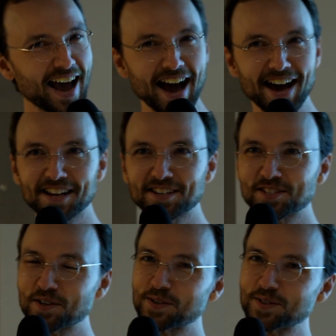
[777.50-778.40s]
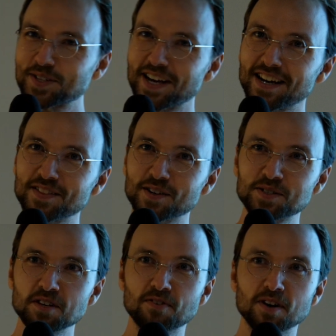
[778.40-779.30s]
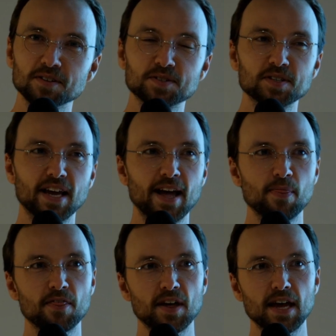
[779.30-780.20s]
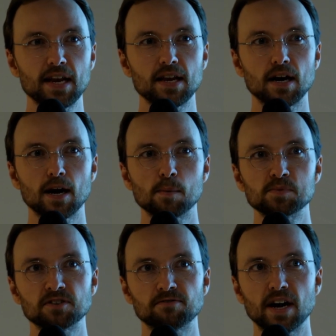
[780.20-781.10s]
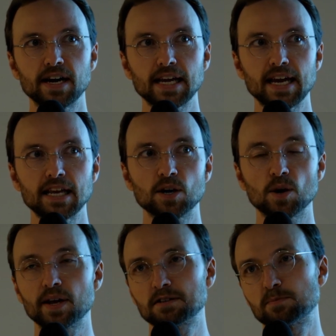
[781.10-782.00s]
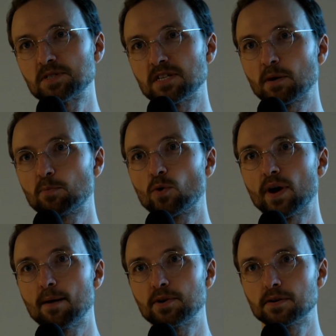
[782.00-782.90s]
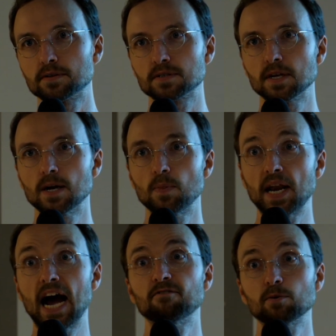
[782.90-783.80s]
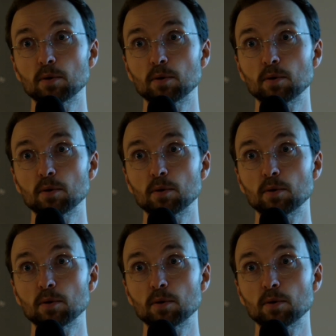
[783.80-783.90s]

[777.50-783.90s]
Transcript: Adding to those defaults and then defining any codec-specific parameters that have to